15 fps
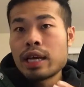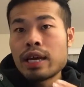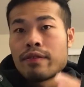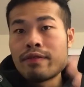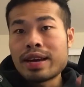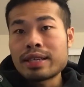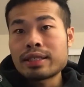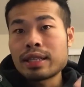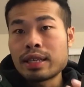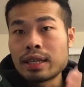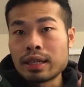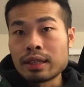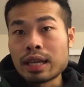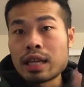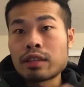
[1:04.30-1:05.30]
invested a
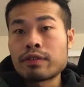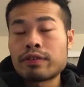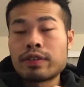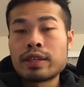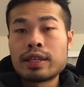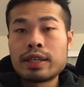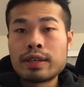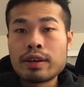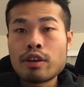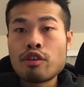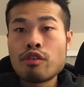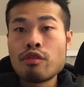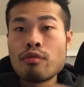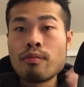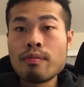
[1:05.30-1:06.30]
lot of
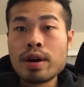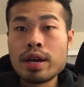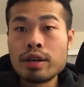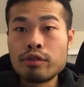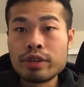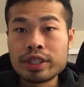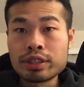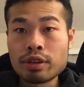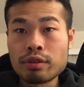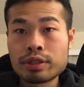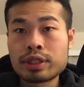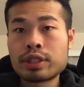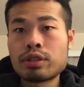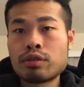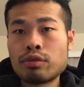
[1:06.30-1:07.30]
human
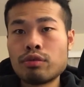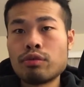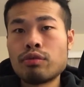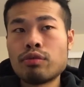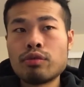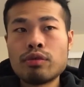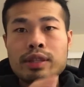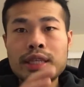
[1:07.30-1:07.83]
resource to